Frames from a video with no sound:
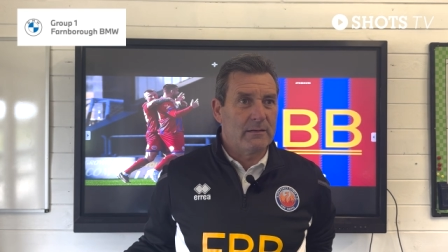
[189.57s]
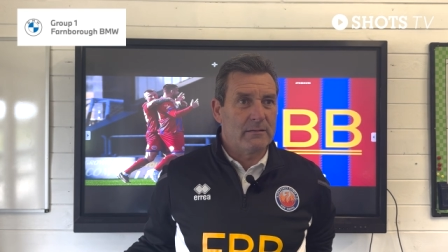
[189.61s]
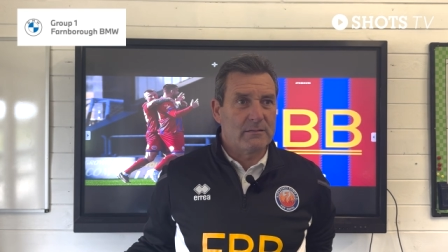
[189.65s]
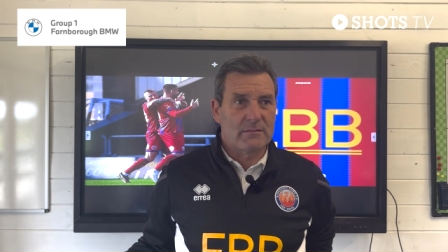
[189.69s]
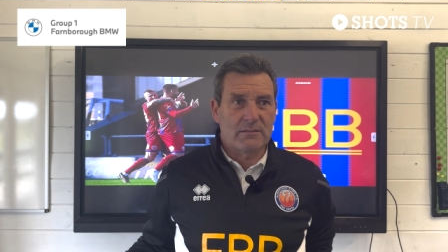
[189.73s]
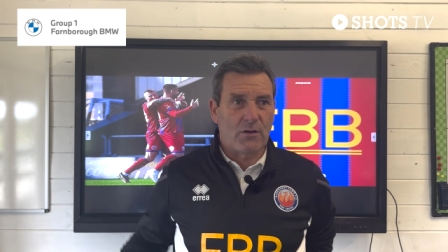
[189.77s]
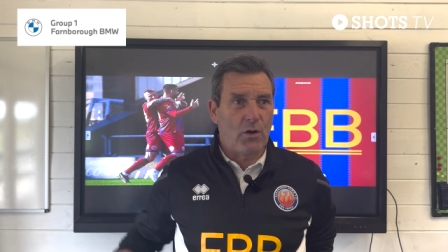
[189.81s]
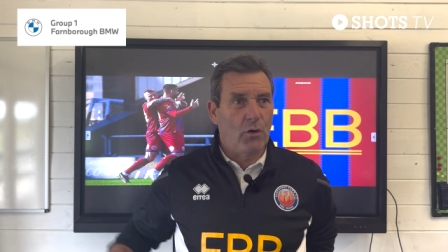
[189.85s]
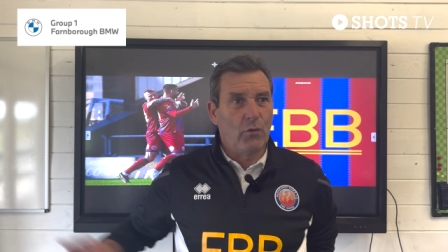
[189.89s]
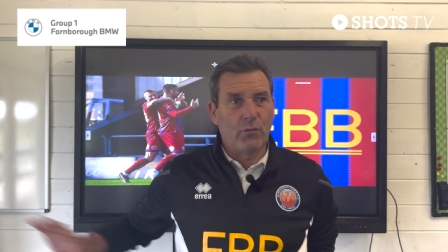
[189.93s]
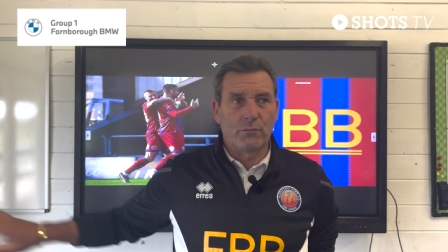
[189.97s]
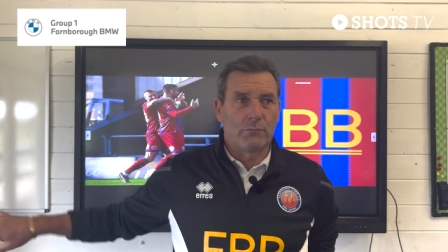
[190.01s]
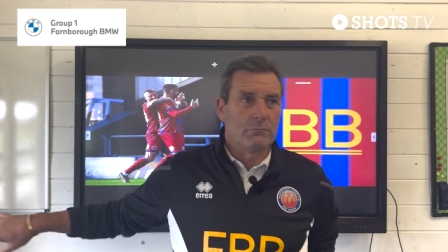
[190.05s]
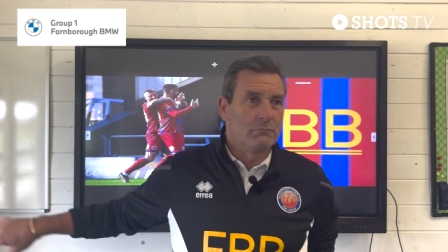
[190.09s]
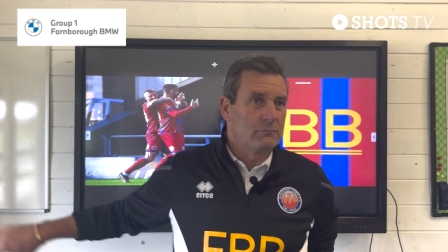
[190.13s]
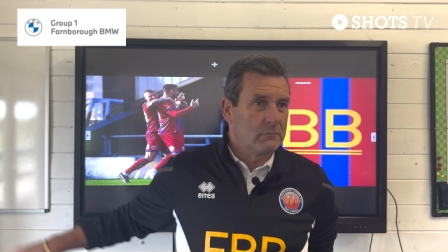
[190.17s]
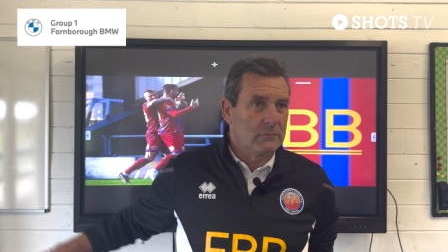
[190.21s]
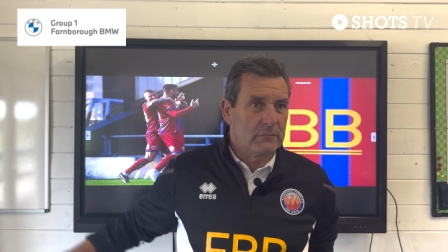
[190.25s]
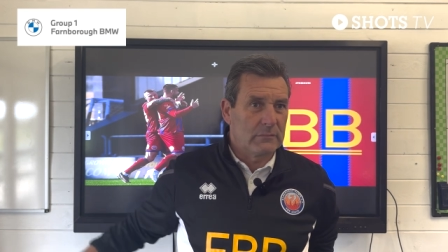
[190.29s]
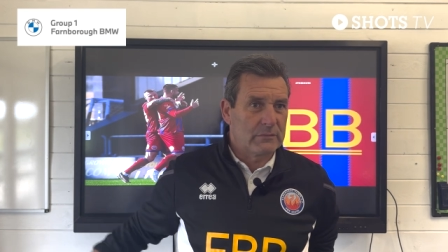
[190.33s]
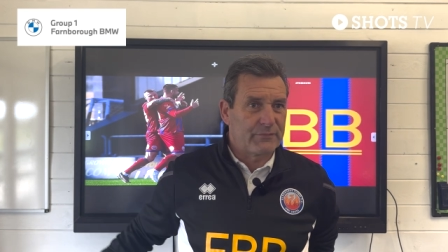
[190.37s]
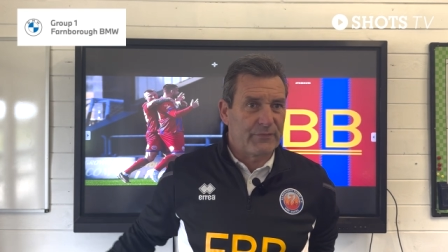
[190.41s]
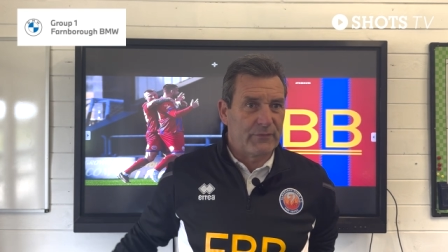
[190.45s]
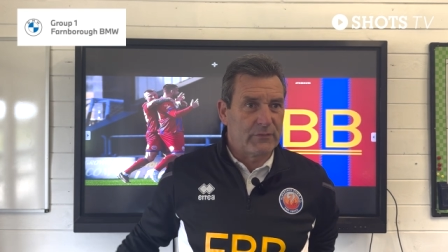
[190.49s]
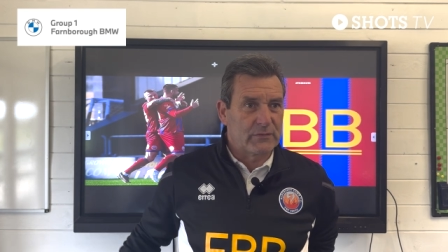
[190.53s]
It's gone,
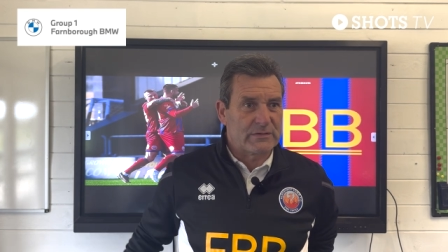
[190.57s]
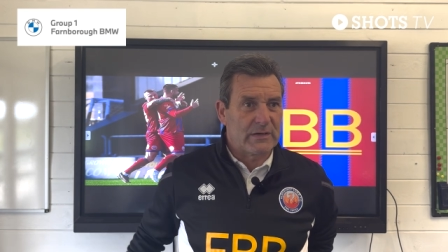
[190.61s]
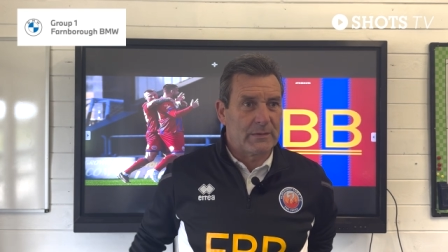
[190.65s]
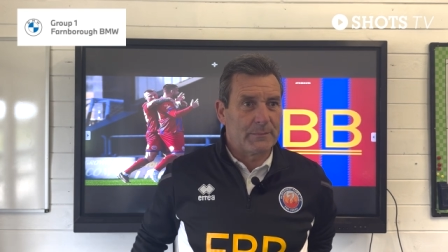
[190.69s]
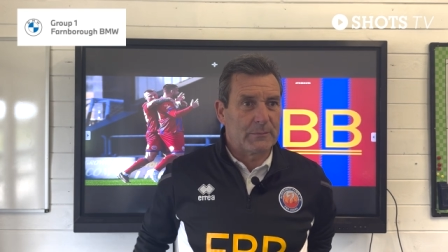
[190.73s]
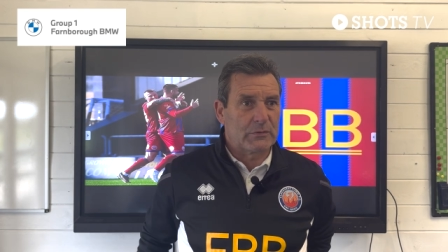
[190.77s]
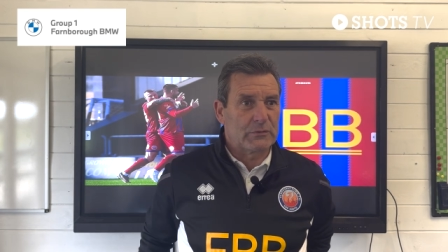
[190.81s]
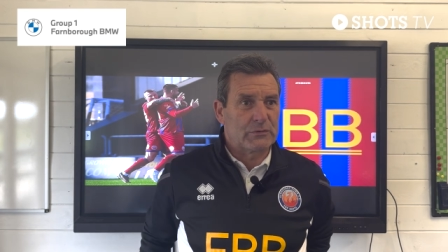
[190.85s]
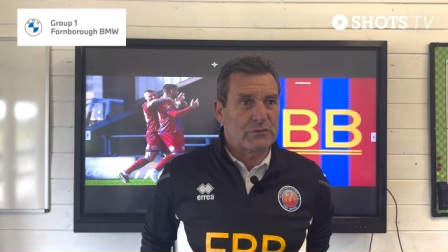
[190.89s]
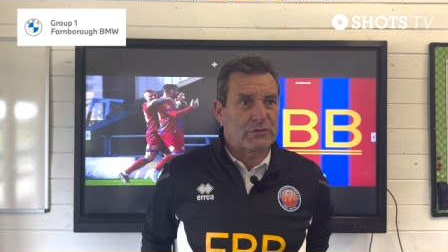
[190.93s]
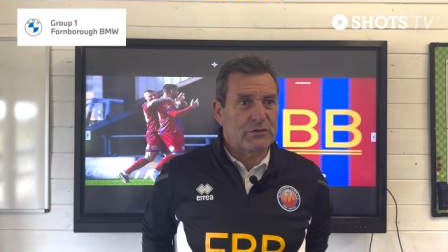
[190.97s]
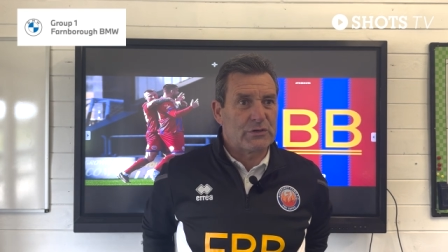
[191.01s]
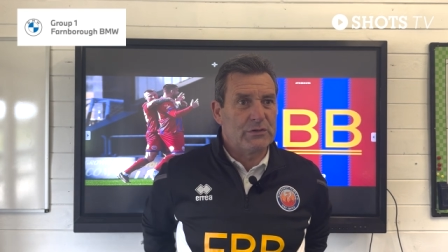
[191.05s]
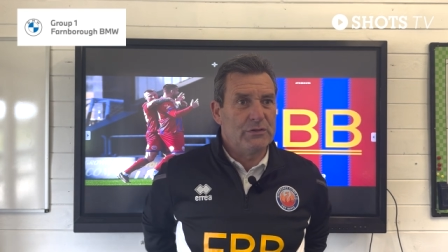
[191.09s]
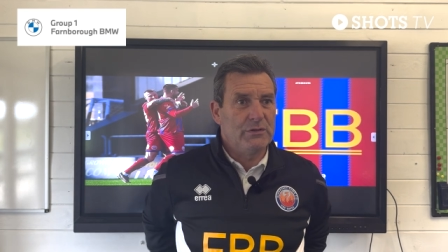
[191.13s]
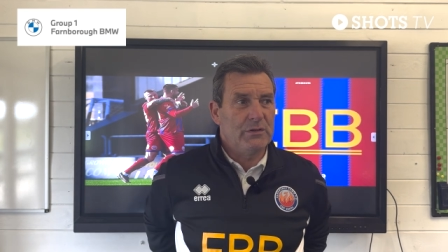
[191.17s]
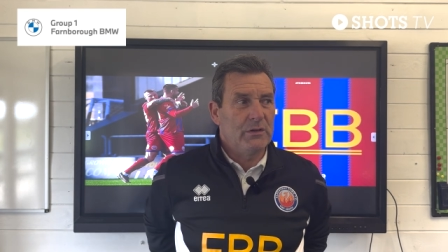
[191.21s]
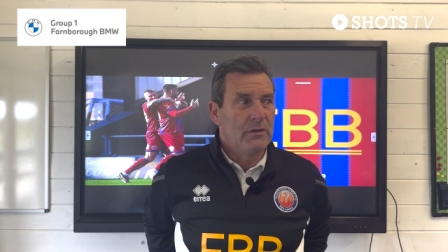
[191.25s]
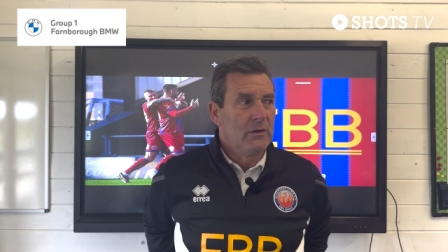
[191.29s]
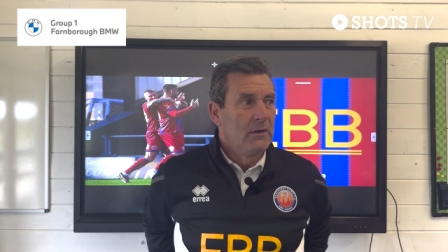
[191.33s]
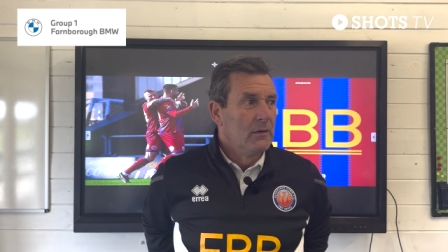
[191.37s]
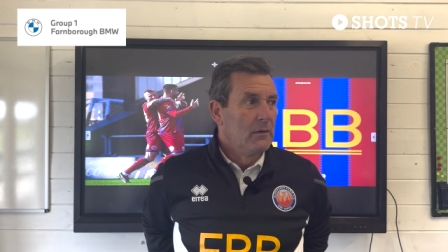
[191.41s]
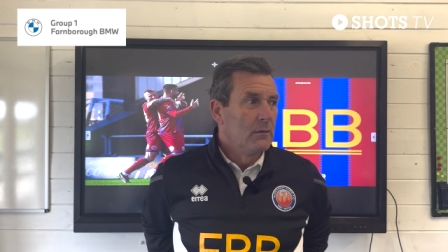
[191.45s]
as far as I'm concerned.